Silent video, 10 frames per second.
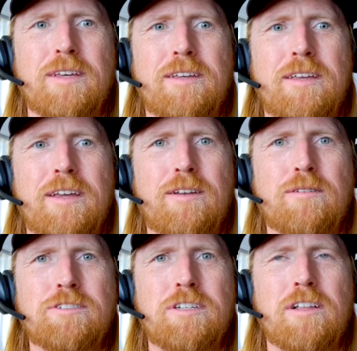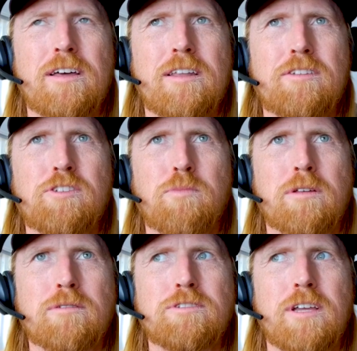Yeah, you don't see a lot of the
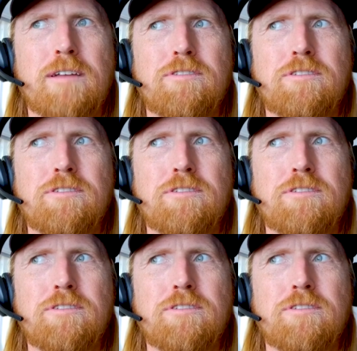sprinkler saves.